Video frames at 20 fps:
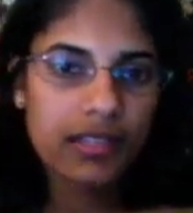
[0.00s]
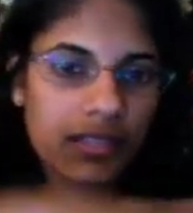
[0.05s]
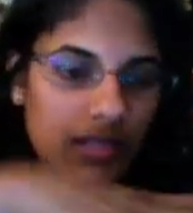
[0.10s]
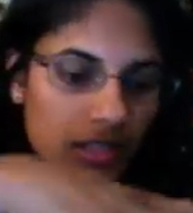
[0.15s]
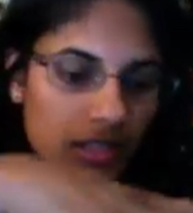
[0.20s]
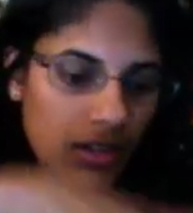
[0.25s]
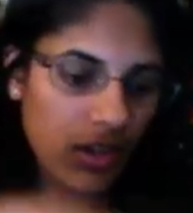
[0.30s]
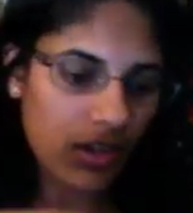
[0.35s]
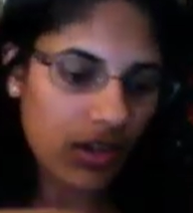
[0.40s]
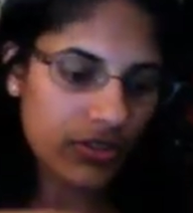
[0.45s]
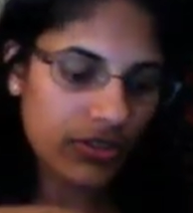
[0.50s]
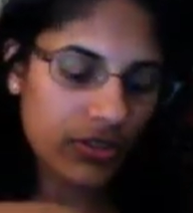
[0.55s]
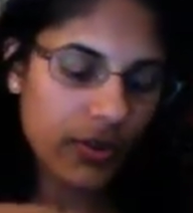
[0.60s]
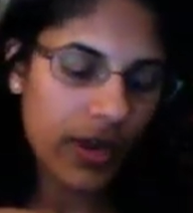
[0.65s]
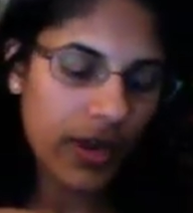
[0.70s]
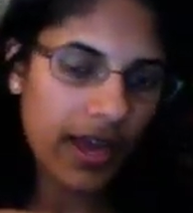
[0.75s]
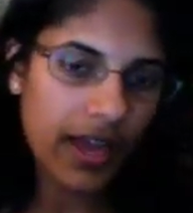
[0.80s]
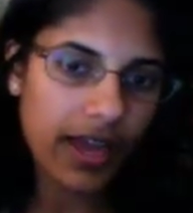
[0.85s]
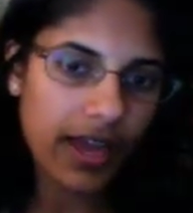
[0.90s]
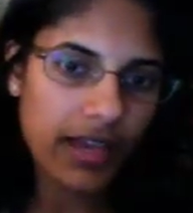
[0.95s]
it also
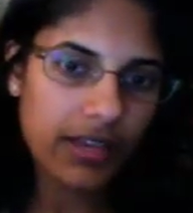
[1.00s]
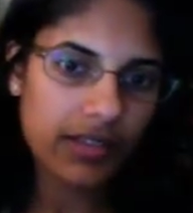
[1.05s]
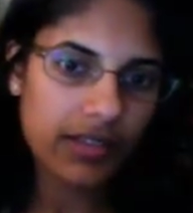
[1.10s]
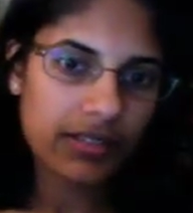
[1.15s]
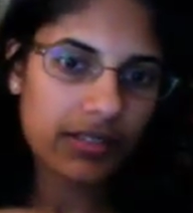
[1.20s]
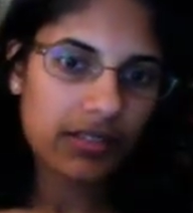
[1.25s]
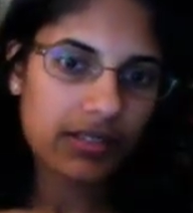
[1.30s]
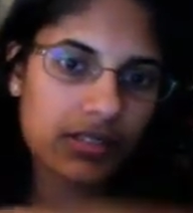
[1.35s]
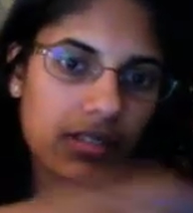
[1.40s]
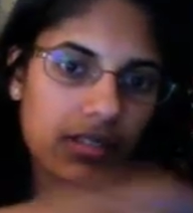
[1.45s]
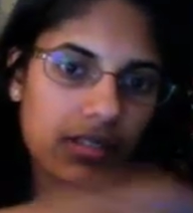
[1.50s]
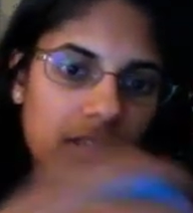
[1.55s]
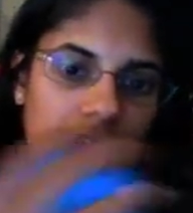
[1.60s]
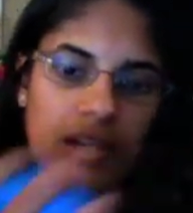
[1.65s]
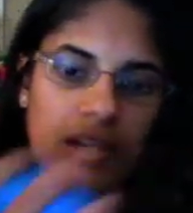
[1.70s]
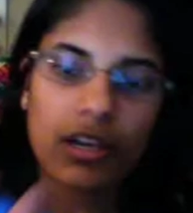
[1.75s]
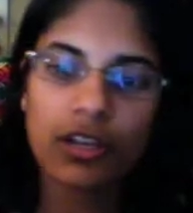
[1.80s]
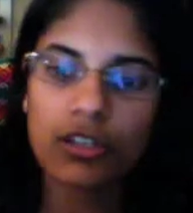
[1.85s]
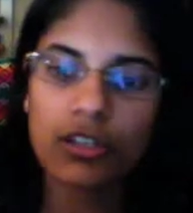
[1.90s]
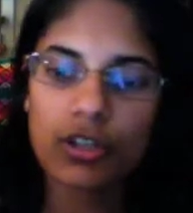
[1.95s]
has
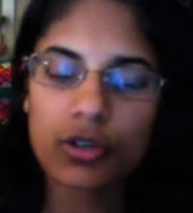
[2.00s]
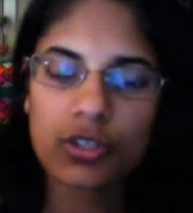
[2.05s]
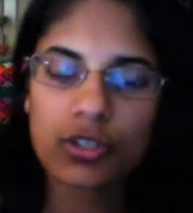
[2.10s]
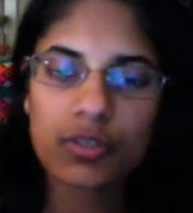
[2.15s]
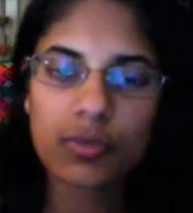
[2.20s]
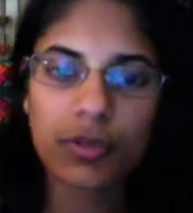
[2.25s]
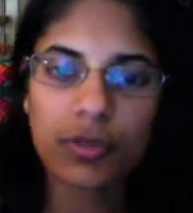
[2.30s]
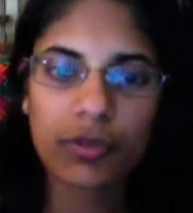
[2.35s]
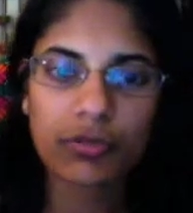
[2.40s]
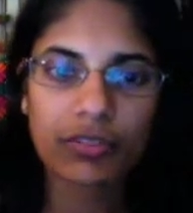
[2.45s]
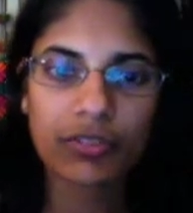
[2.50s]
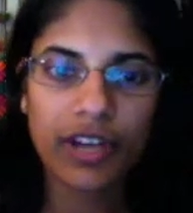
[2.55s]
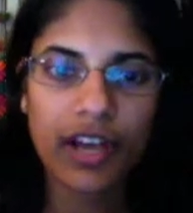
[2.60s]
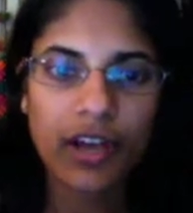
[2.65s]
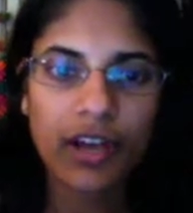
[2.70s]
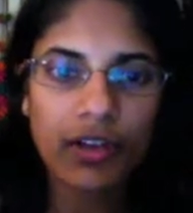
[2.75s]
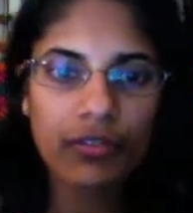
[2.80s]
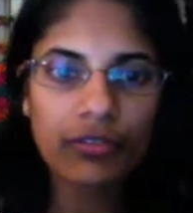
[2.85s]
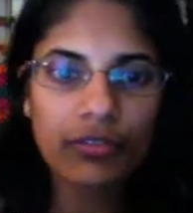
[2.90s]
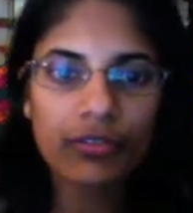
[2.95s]
a no-spill
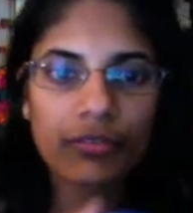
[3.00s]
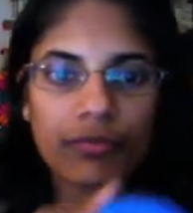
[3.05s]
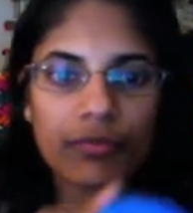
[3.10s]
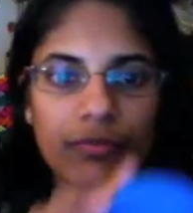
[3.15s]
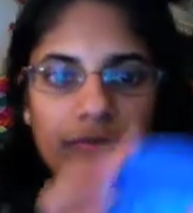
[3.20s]
valve.